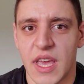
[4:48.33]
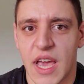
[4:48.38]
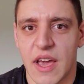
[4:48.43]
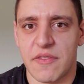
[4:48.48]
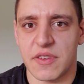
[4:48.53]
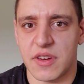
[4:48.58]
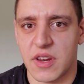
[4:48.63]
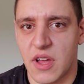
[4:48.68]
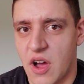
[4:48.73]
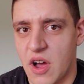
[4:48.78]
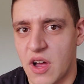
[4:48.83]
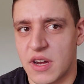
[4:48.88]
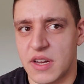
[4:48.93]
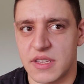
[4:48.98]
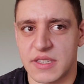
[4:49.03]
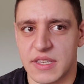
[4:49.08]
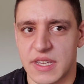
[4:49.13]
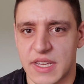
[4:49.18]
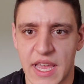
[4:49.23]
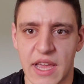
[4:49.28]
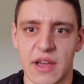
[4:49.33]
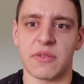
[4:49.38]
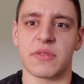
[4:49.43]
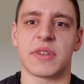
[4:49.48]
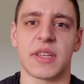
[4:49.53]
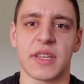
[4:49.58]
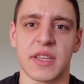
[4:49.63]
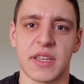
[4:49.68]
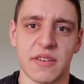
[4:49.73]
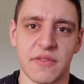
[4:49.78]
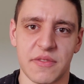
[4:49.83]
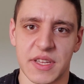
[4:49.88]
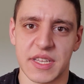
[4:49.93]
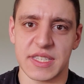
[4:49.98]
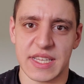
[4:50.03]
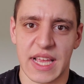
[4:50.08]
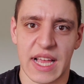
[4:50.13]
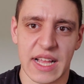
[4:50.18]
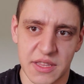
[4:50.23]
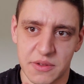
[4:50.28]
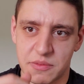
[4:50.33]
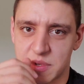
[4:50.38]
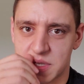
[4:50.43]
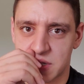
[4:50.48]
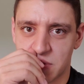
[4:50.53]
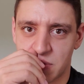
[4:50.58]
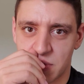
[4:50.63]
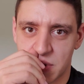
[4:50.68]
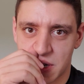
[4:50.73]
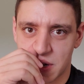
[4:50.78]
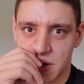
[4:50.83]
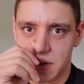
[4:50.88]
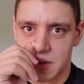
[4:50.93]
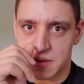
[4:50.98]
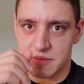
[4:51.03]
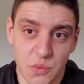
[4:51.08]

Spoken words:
have an honest accounting of exactly what's going on.